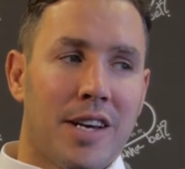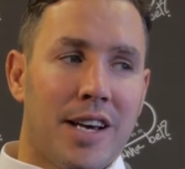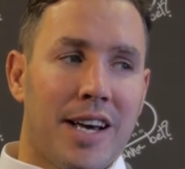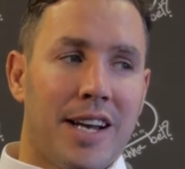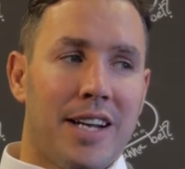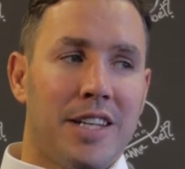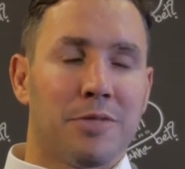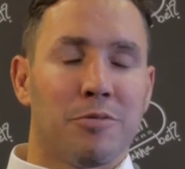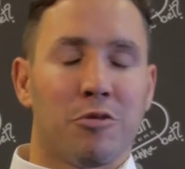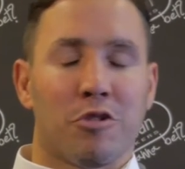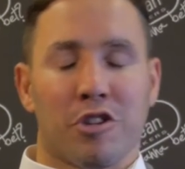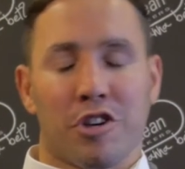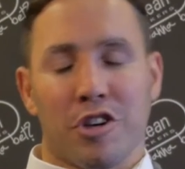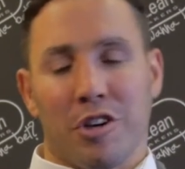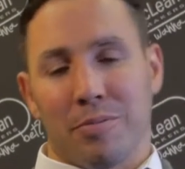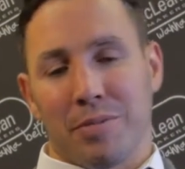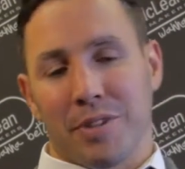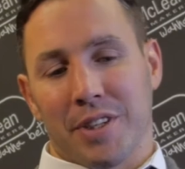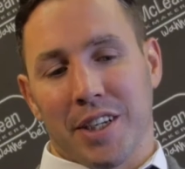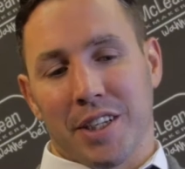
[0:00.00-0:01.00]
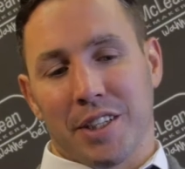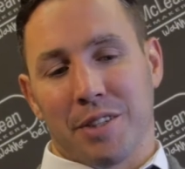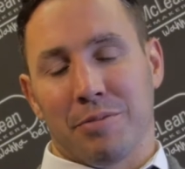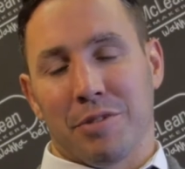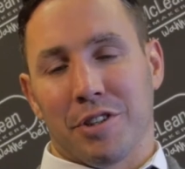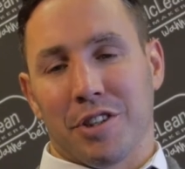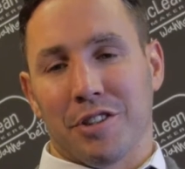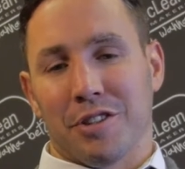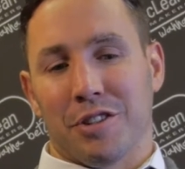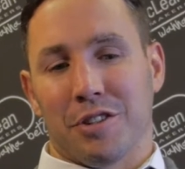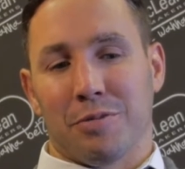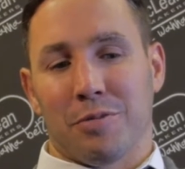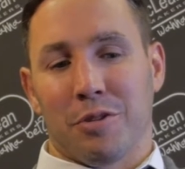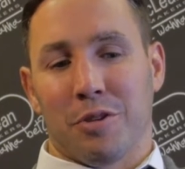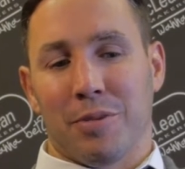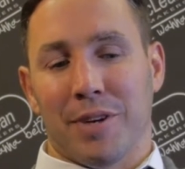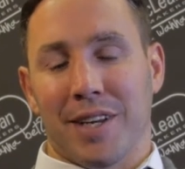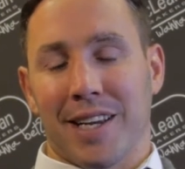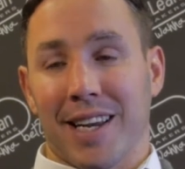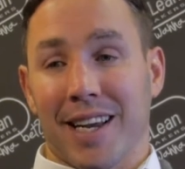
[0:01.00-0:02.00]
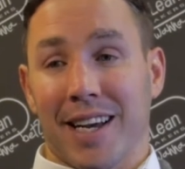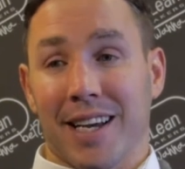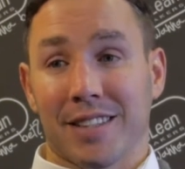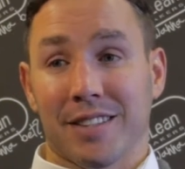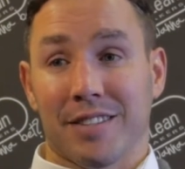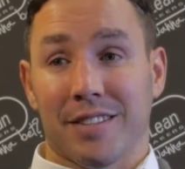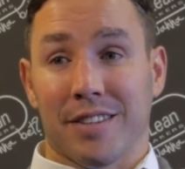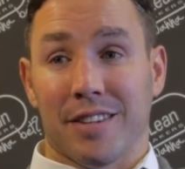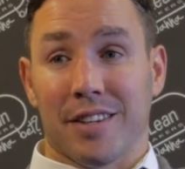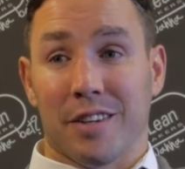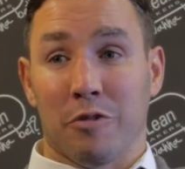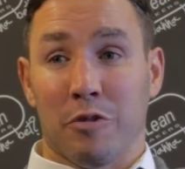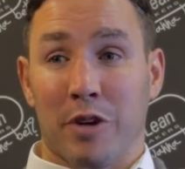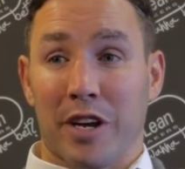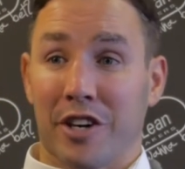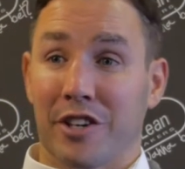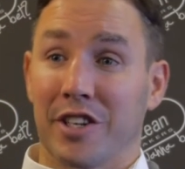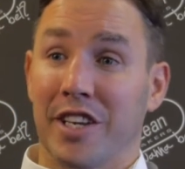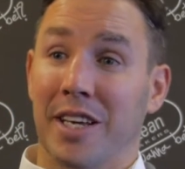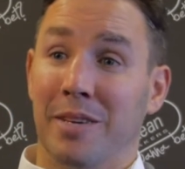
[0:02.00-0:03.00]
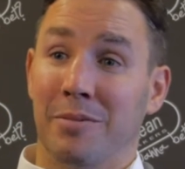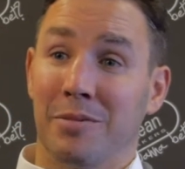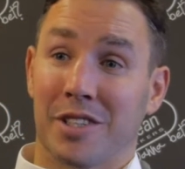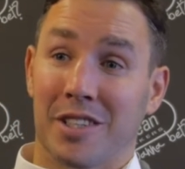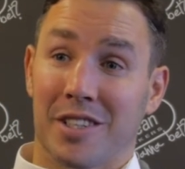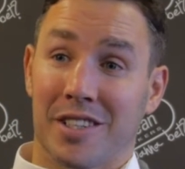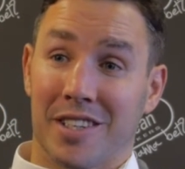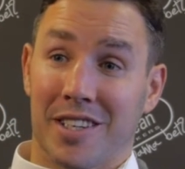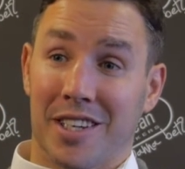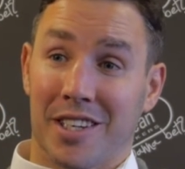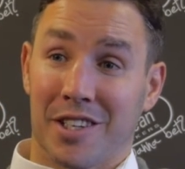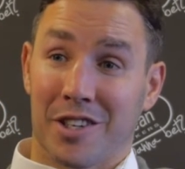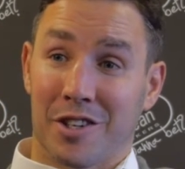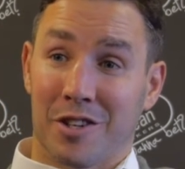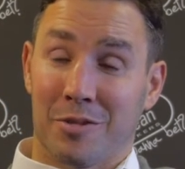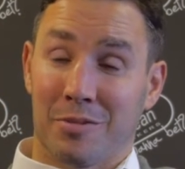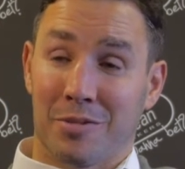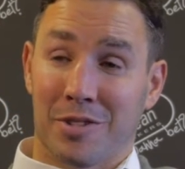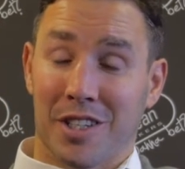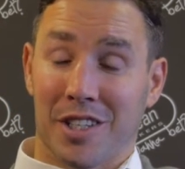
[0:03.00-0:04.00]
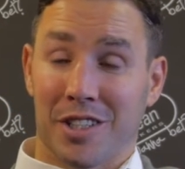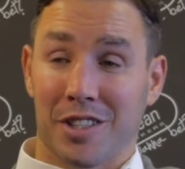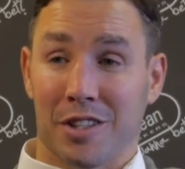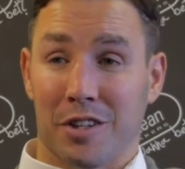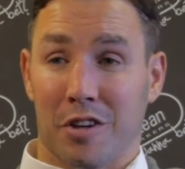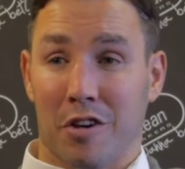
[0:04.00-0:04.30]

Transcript: it is more competition because there's probably less of the weaker teams in the in the competition.